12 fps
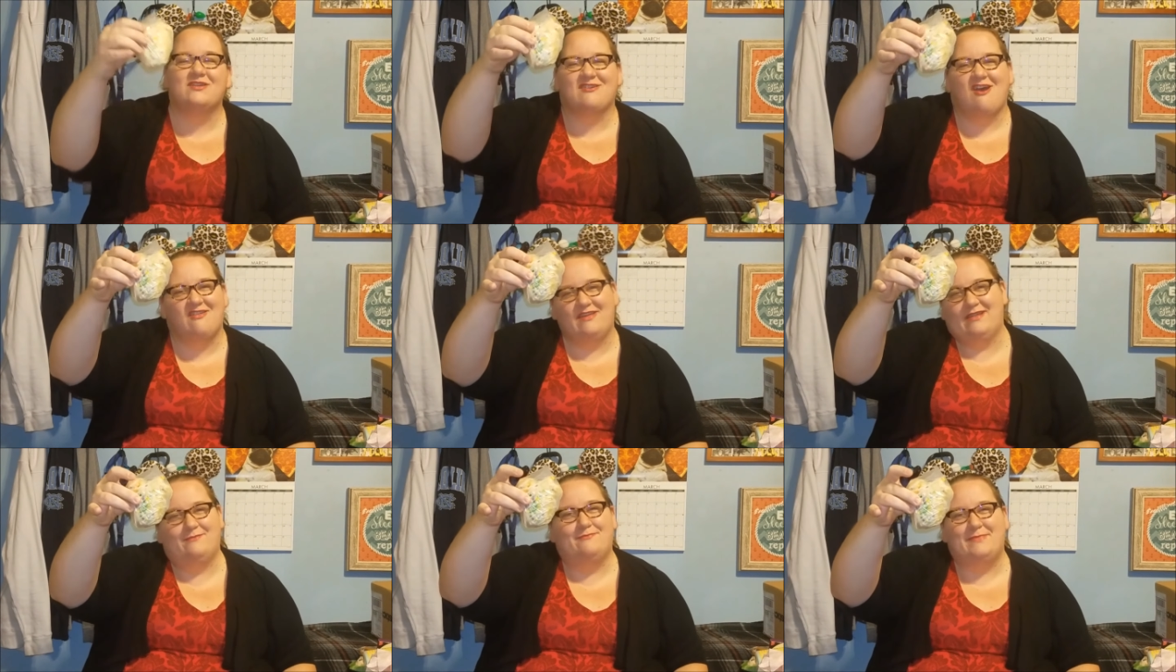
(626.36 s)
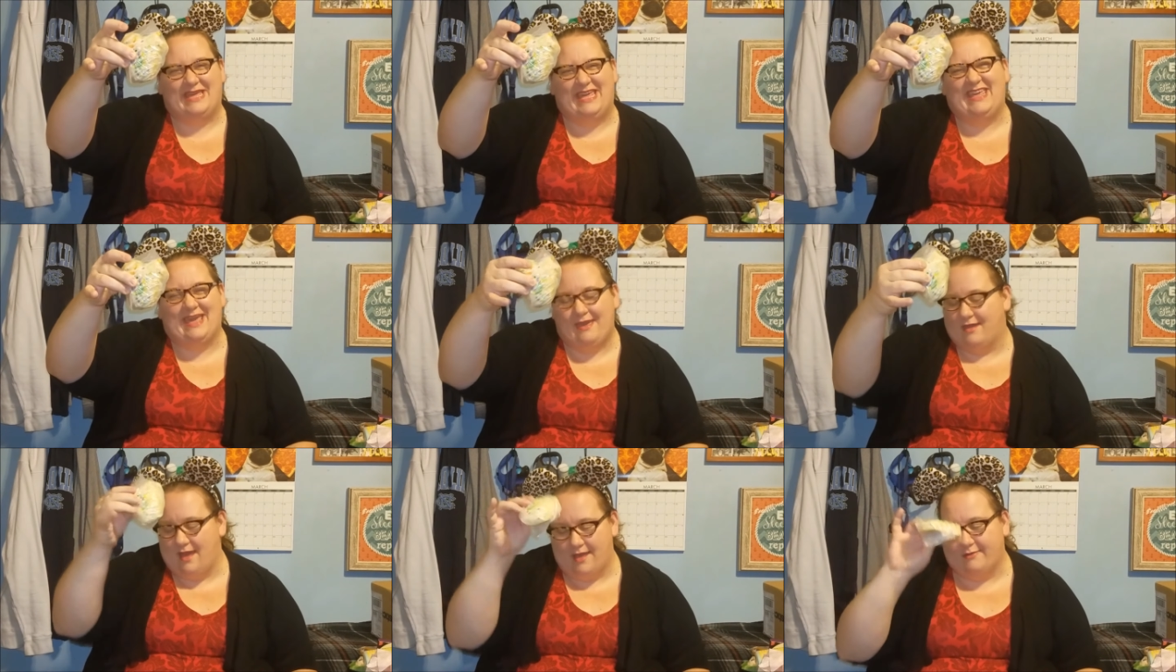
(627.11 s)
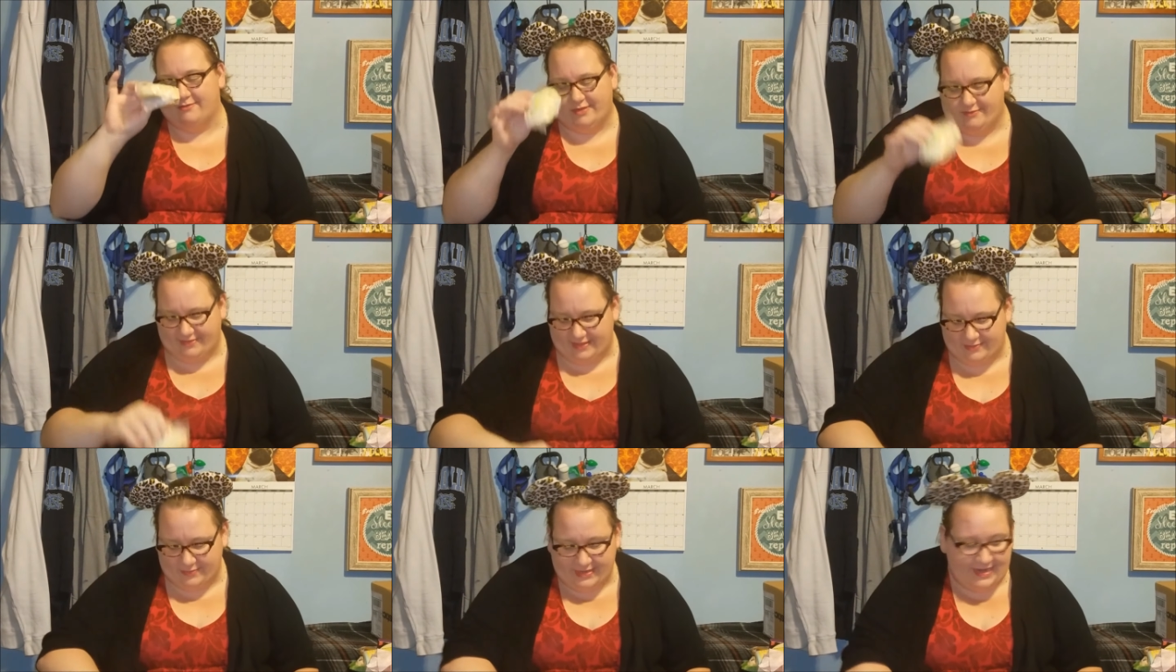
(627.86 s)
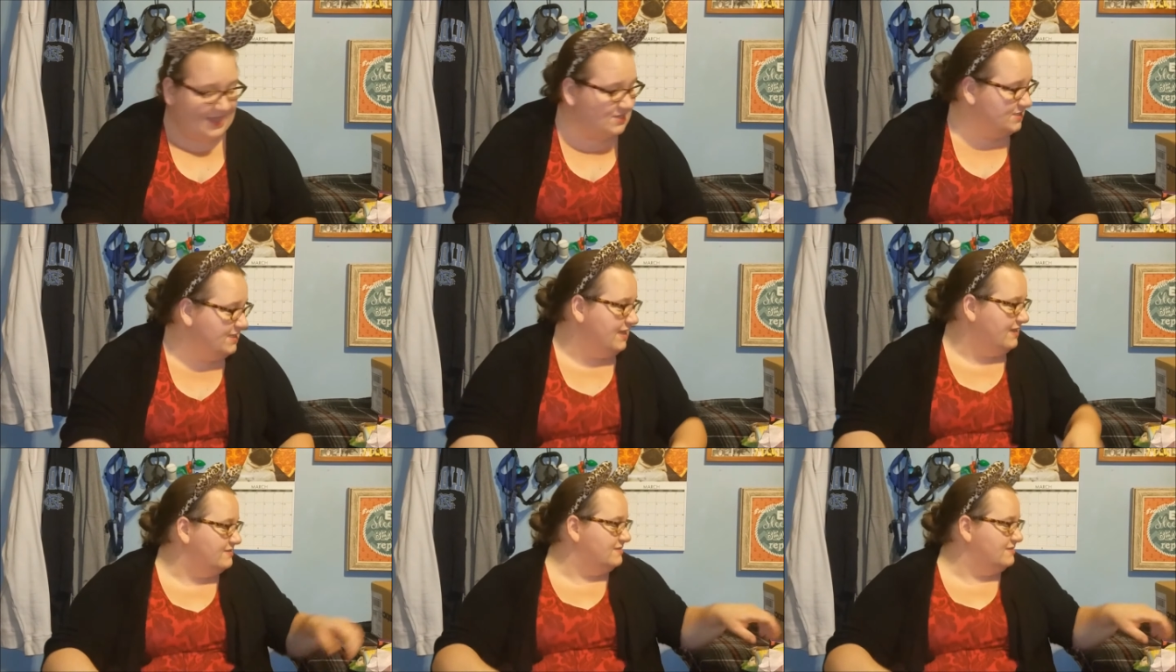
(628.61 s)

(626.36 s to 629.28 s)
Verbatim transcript: We're going to call it a Mickey cake. I don't know if that's what it actually